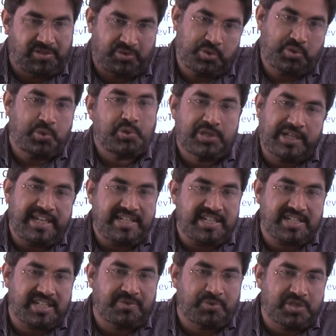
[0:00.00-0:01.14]
So,
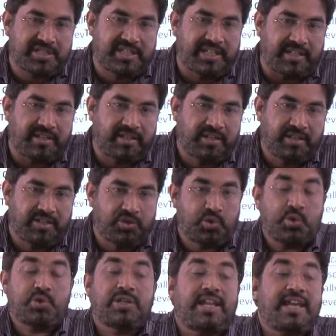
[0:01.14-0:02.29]
socialization was there.
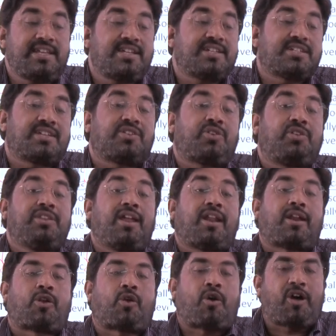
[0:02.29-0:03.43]
Socialization on the
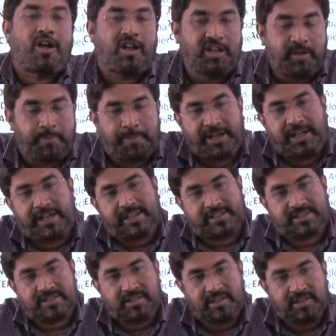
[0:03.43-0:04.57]
wrong
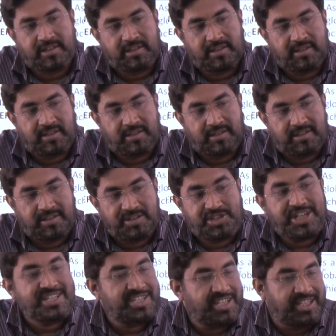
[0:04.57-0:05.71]
pretext.
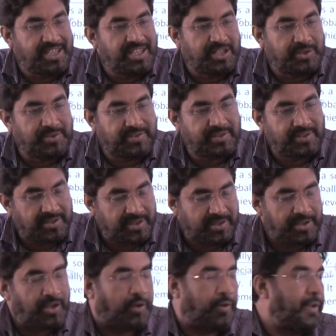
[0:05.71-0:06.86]
Changing heroes.
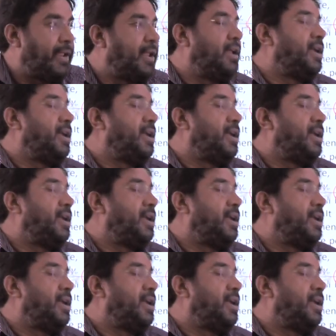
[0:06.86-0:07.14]
Now,